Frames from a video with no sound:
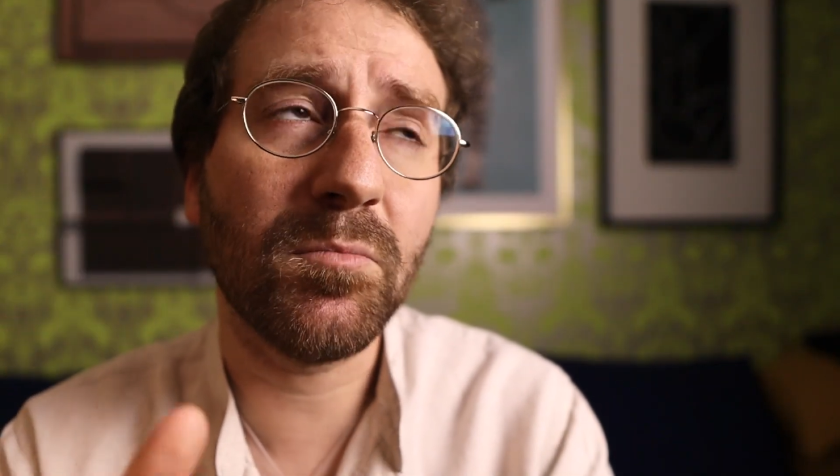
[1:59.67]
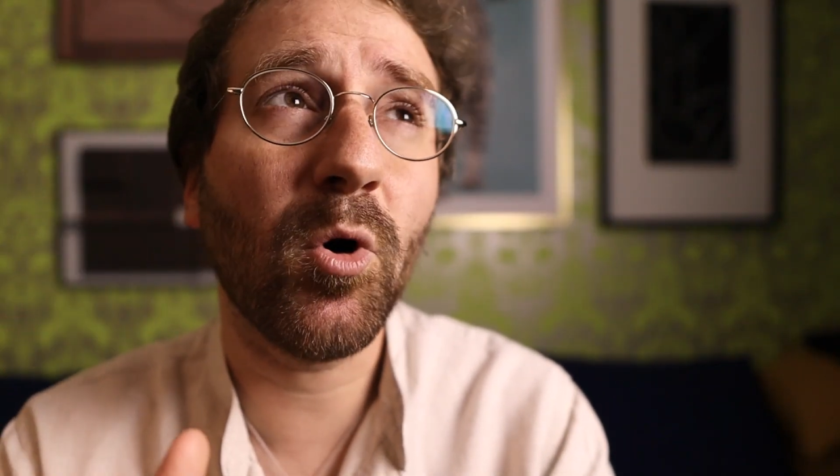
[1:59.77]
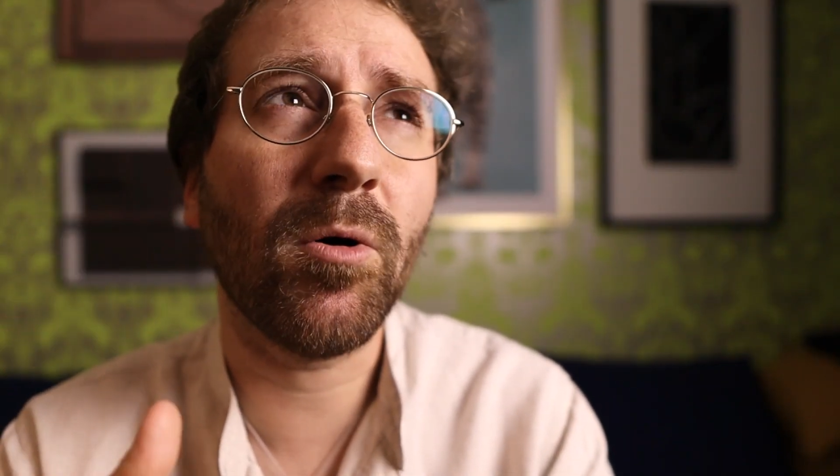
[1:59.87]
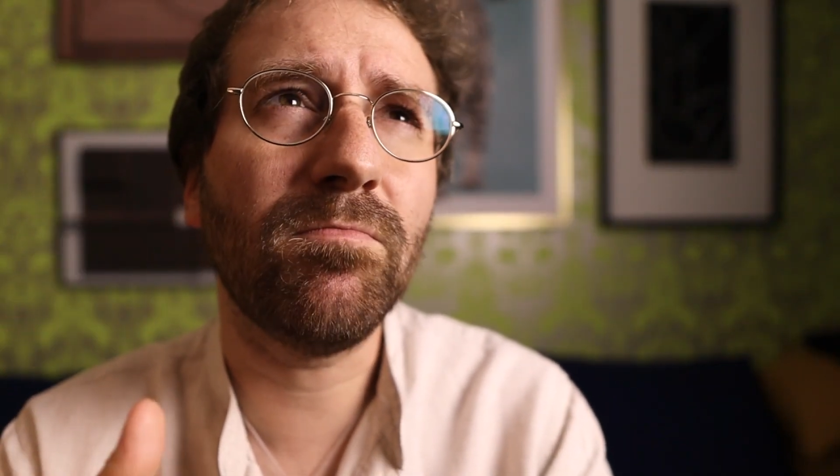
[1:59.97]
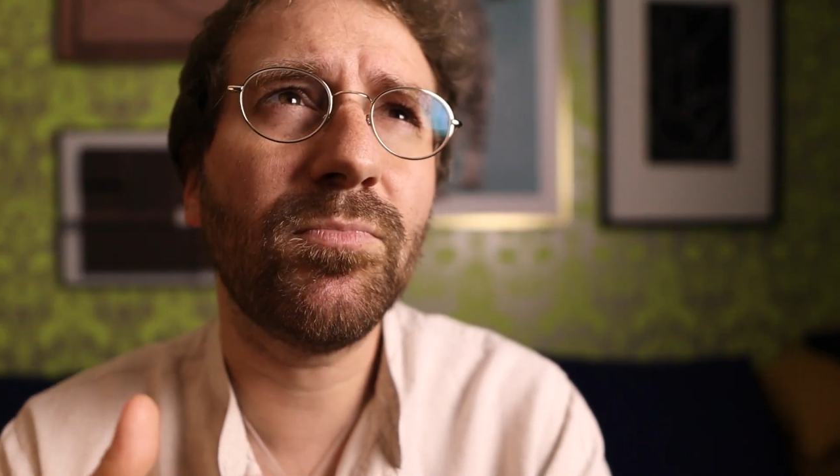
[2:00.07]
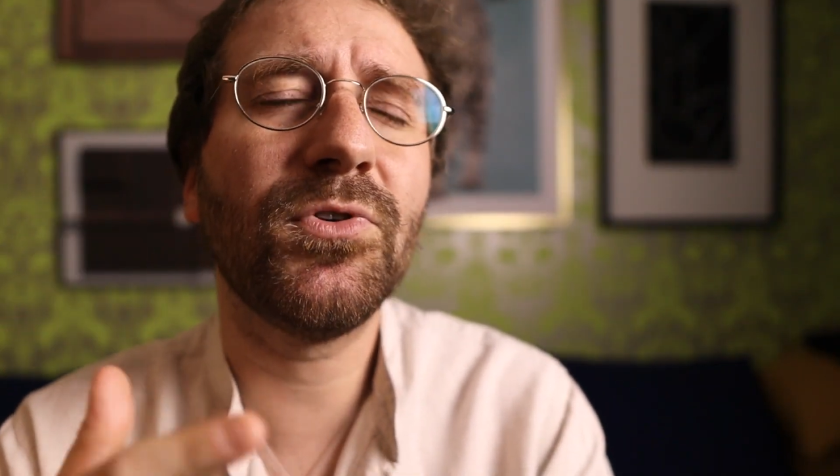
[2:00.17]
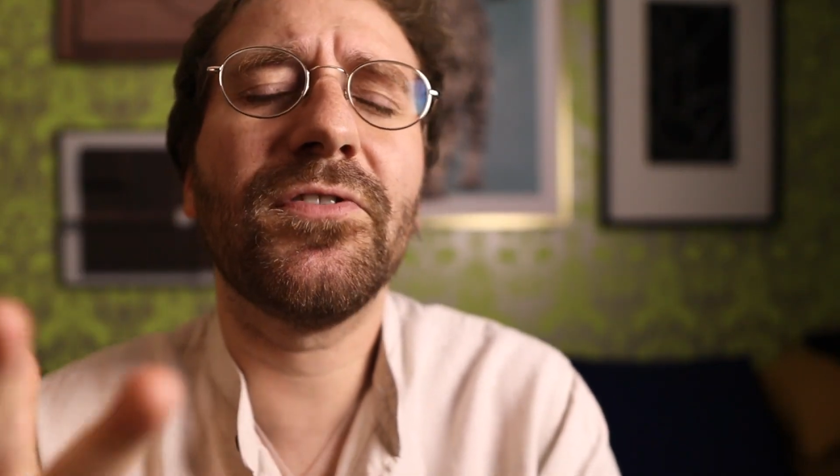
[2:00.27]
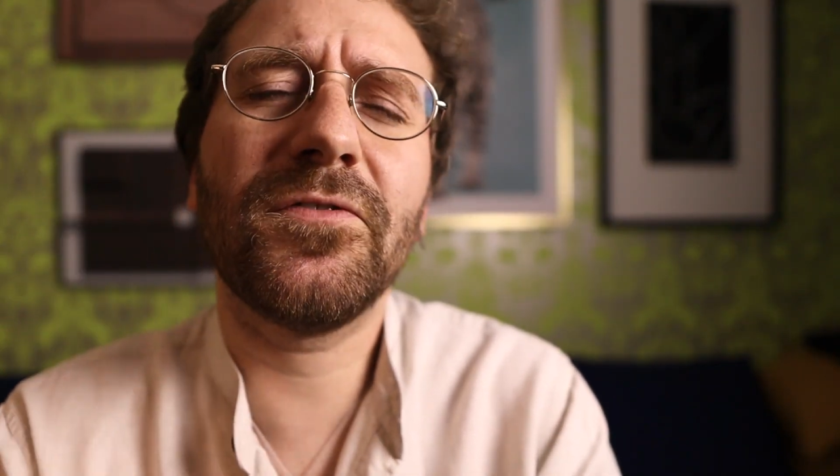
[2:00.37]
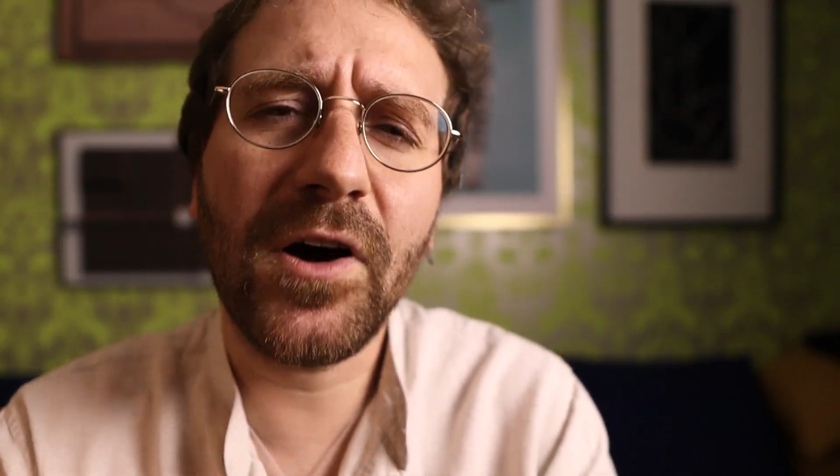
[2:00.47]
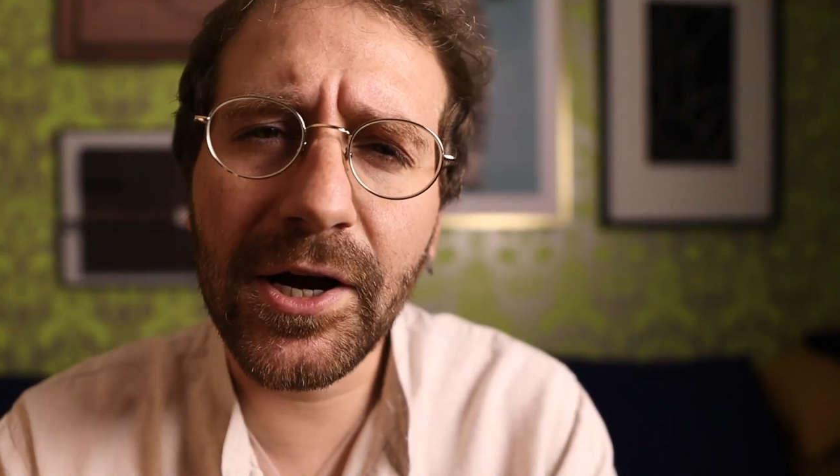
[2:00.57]
more
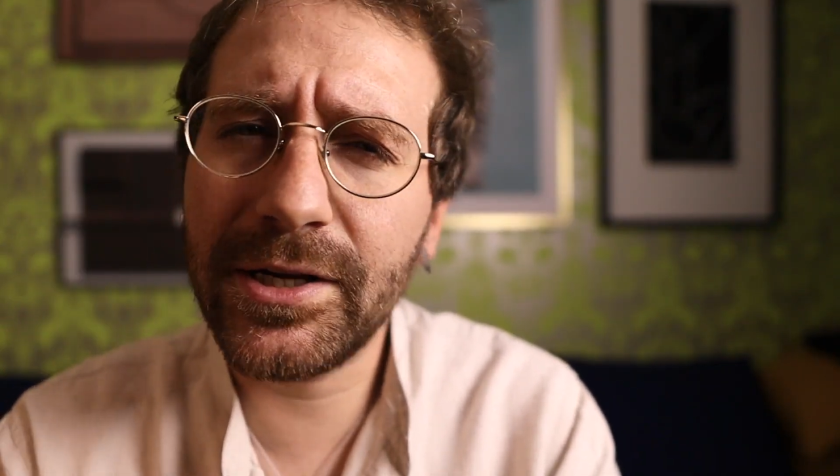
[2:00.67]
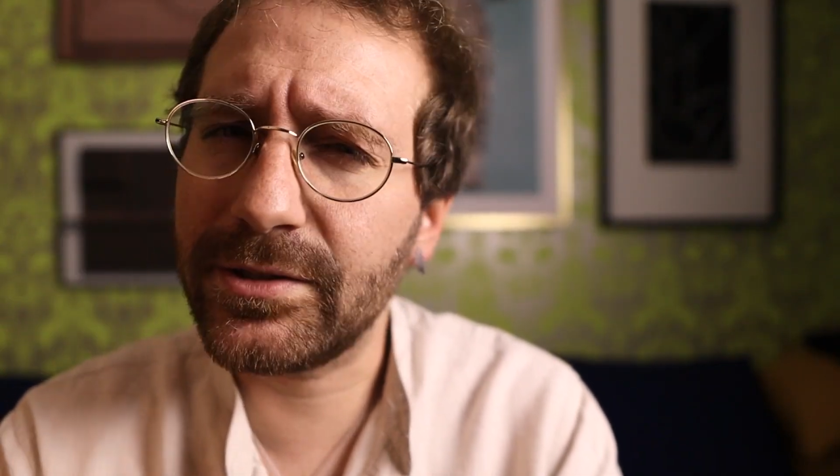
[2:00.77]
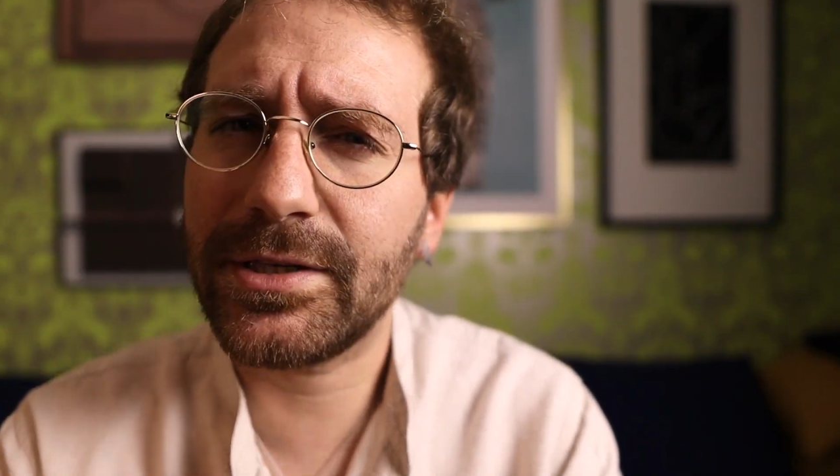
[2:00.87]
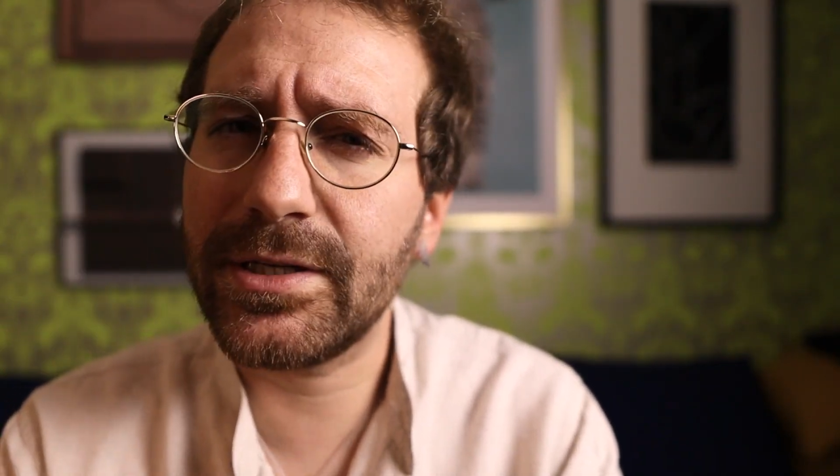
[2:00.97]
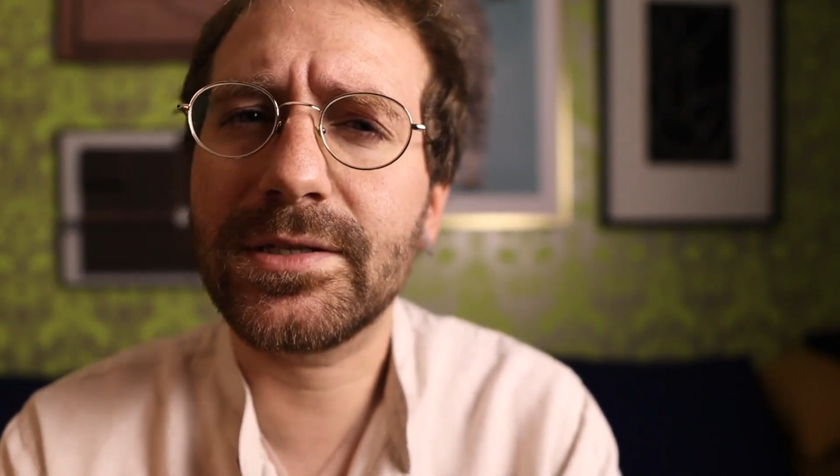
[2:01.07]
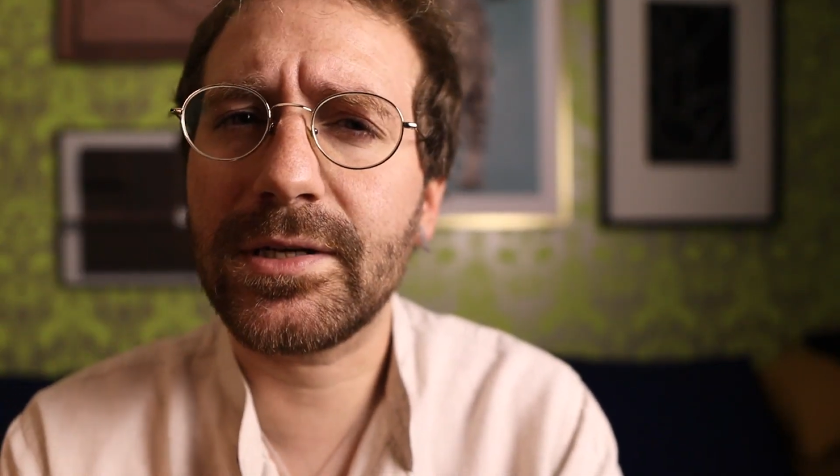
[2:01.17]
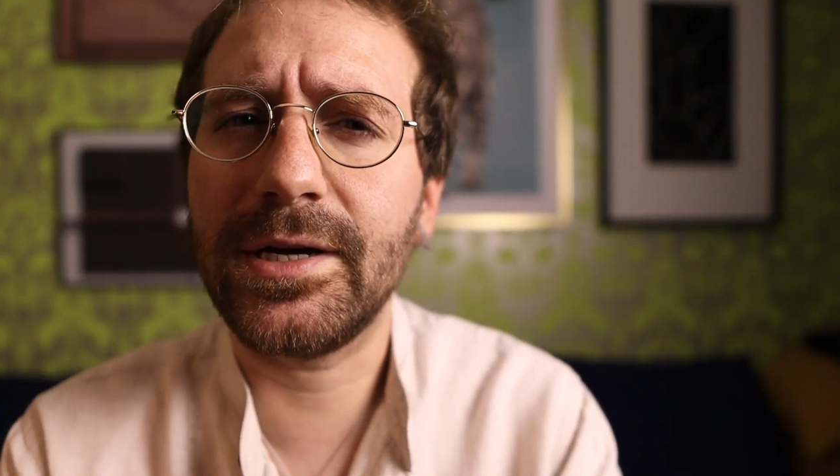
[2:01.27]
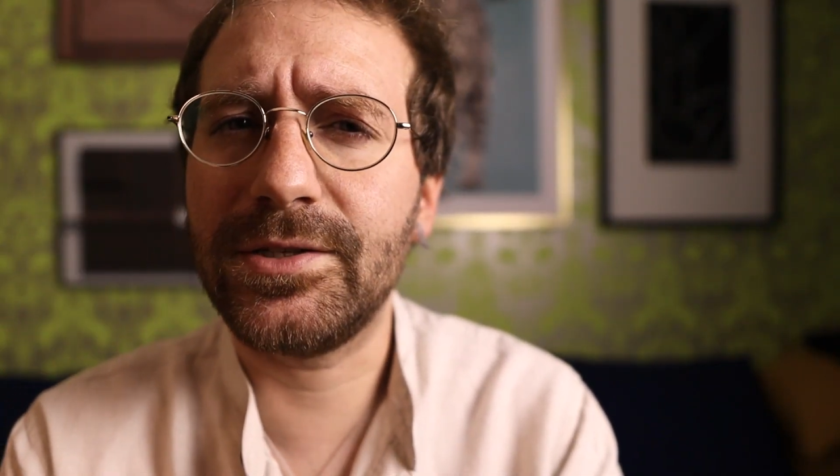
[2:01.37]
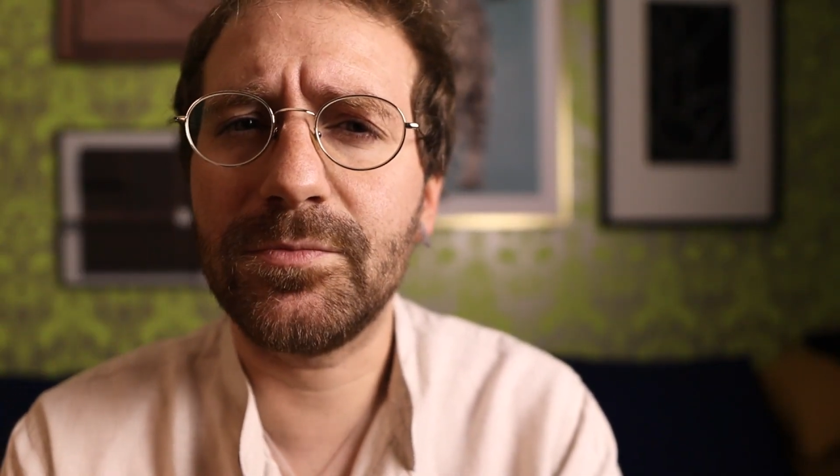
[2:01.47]
refined insight